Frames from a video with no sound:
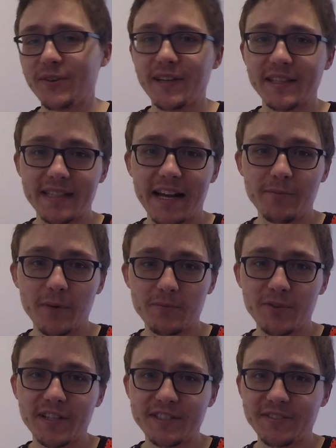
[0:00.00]
it's out of my
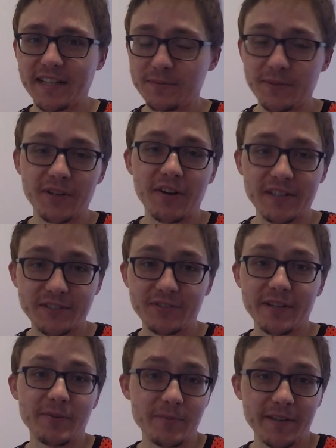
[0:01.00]
price range, but an
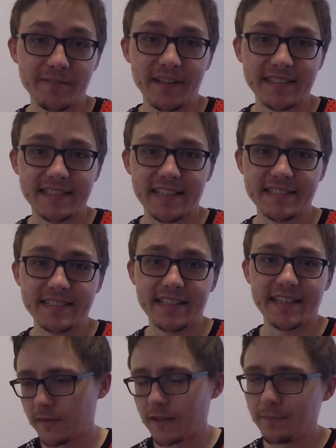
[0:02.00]
RS3 would be
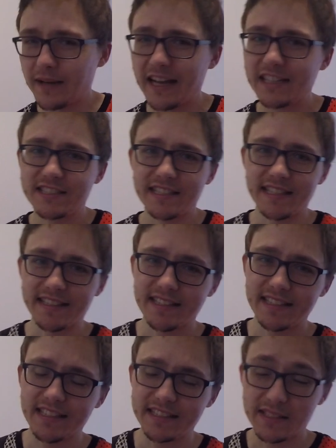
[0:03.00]
fantastic. But actually,
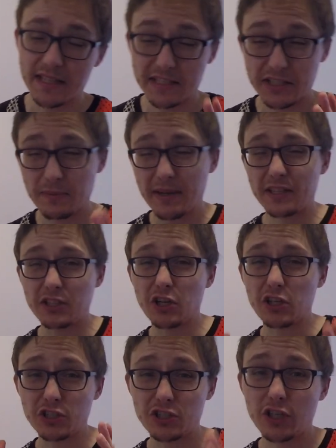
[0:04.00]
it's going to make the
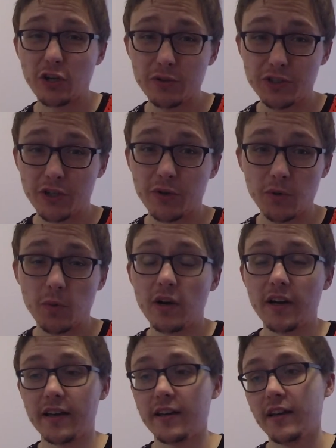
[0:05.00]
car so
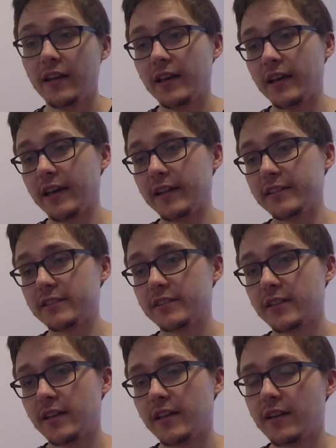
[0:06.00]
quiet. And
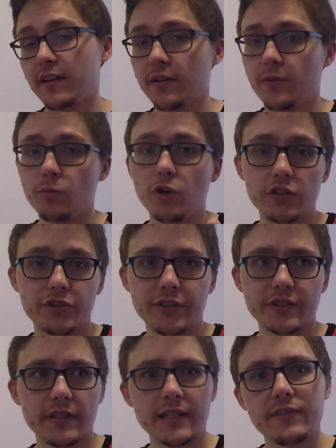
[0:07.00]
what I'll do
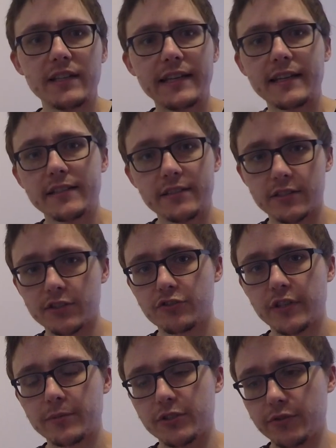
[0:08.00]
is I'll leave a link in the
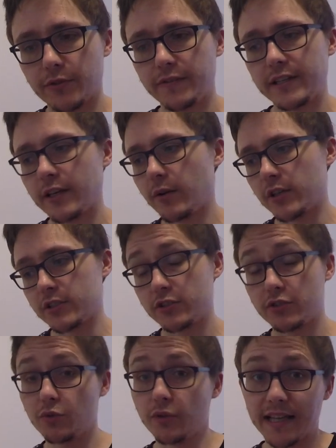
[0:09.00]
description to a video I
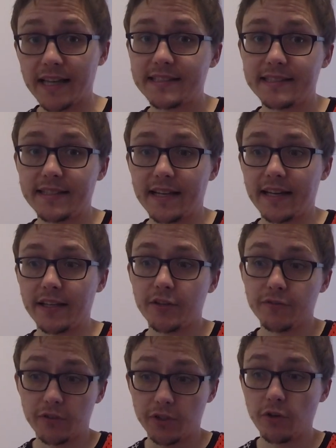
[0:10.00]
saw yesterday
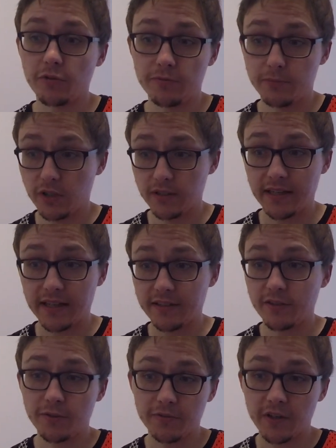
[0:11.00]
of the Mk8
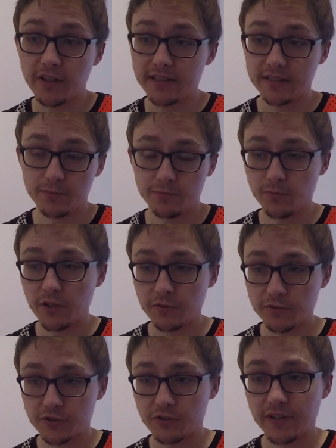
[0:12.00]
Golf R, this one on
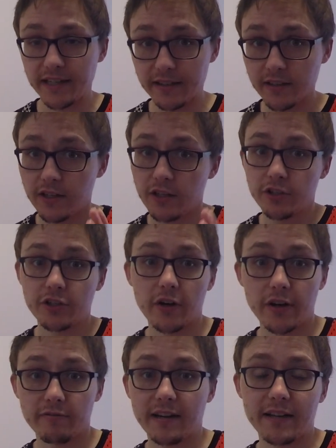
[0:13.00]
screen,
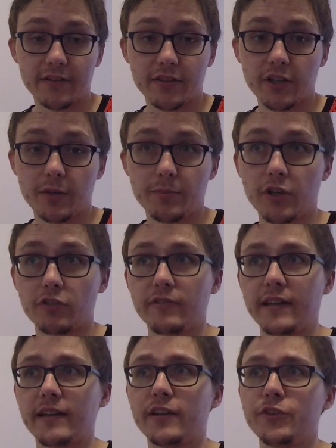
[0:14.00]
going around the
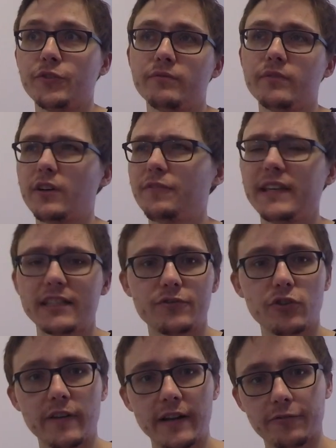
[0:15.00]
Nurburgring. And I think it's
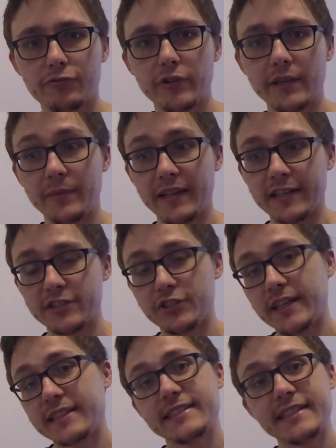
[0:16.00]
for around 3 minutes. You
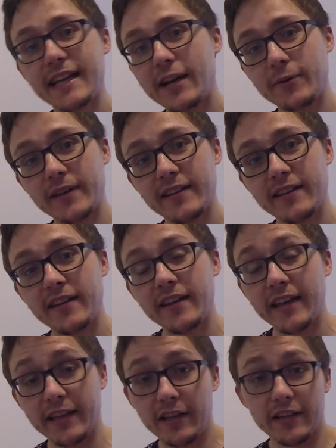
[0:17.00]
get to see how it
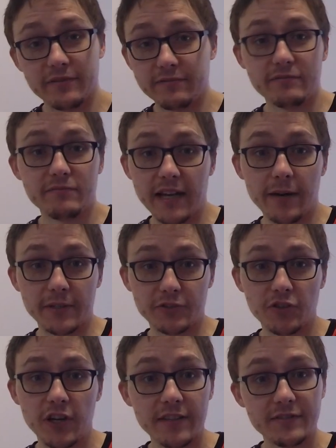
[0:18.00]

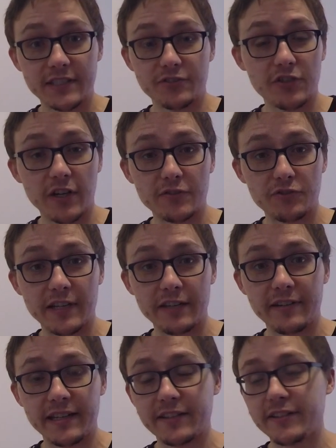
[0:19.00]
drives. It drives
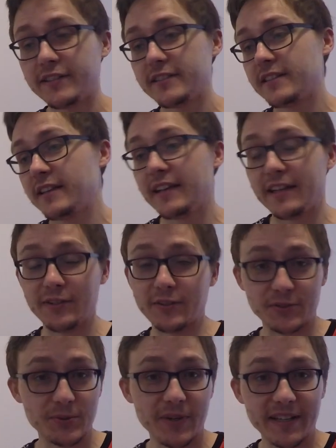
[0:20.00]
really good.
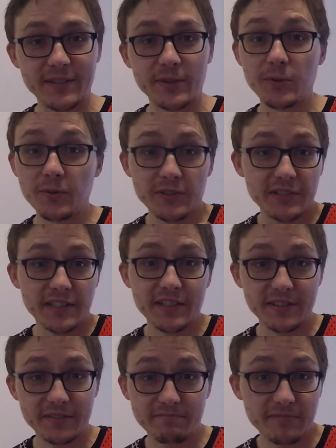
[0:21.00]
Looks quite cool. Looks like
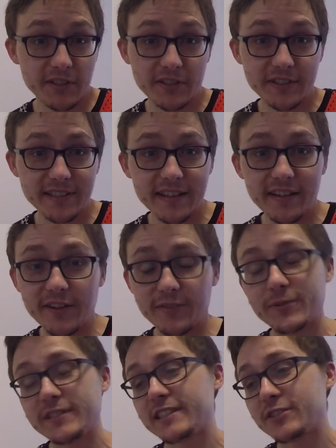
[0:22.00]
a good laugh,
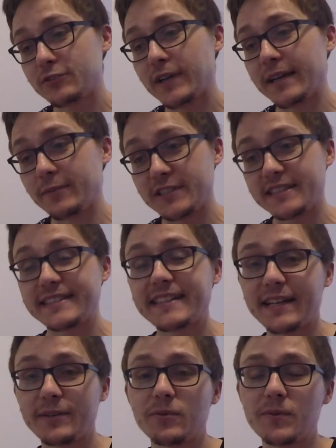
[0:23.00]
which is great, which is
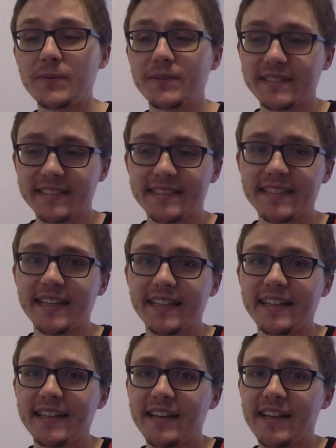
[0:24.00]
exactly what we want to see.